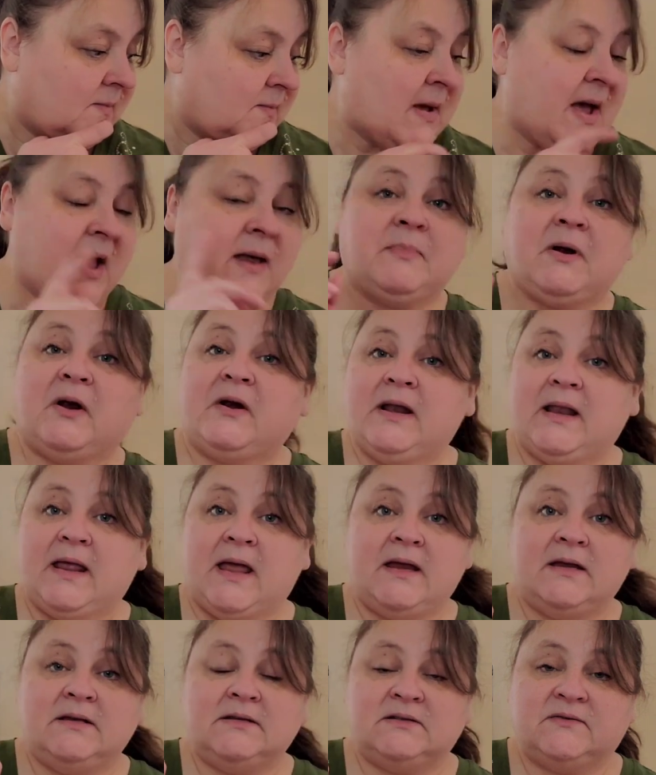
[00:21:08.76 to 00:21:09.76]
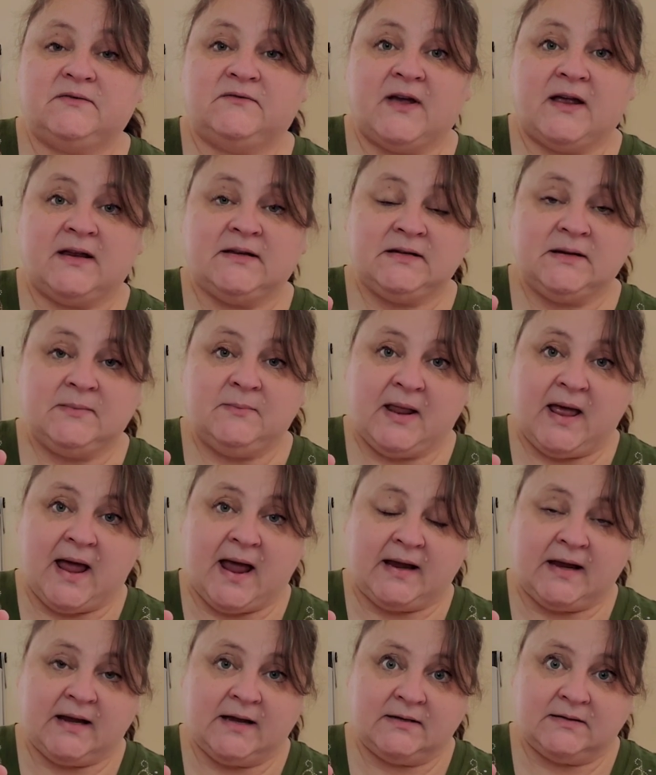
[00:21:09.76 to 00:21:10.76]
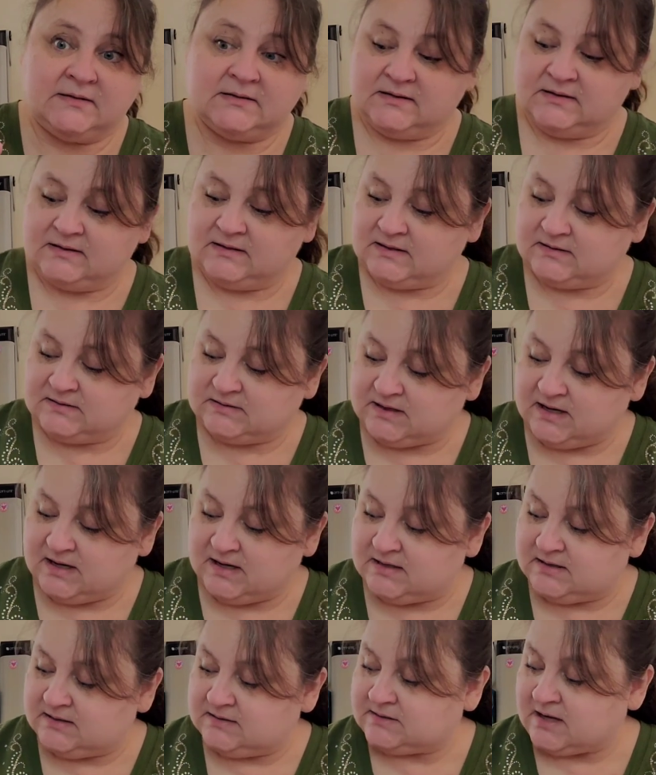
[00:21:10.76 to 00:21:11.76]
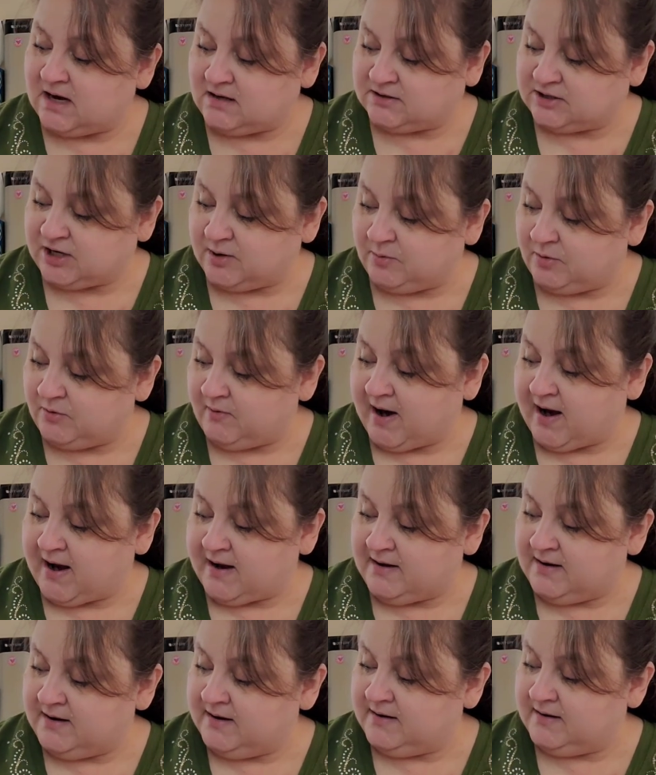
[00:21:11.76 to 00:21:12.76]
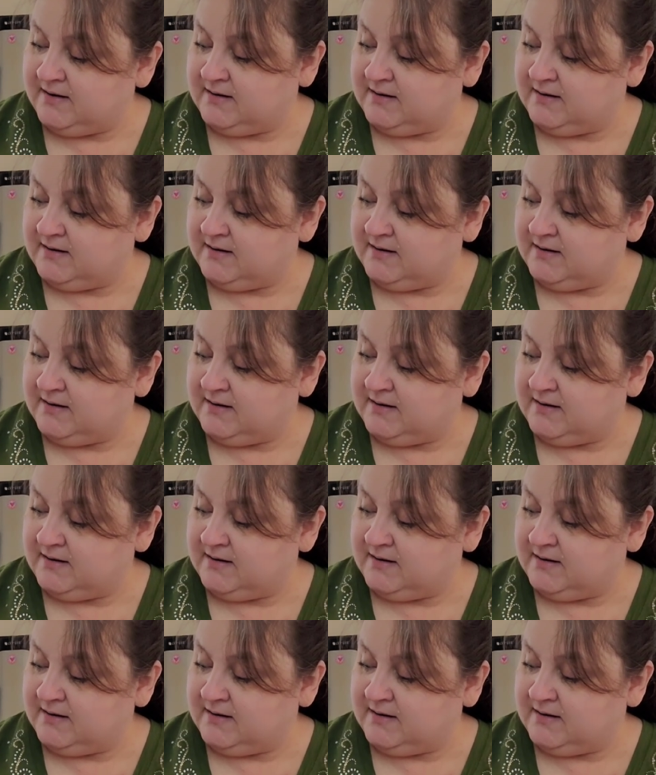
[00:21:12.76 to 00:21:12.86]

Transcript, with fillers: Pineberry Lane's Fancy Blanket. This is October Ride.